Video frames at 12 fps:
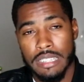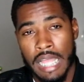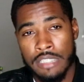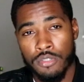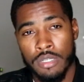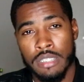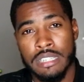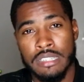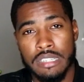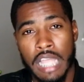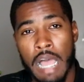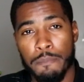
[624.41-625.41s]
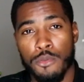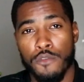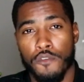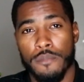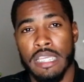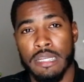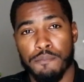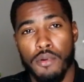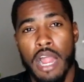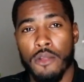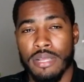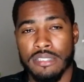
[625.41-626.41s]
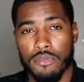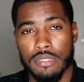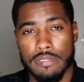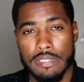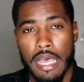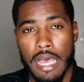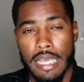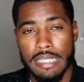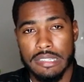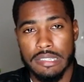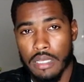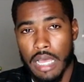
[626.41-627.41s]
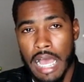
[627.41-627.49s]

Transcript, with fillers: That's gonna stop you from getting progress on the sides.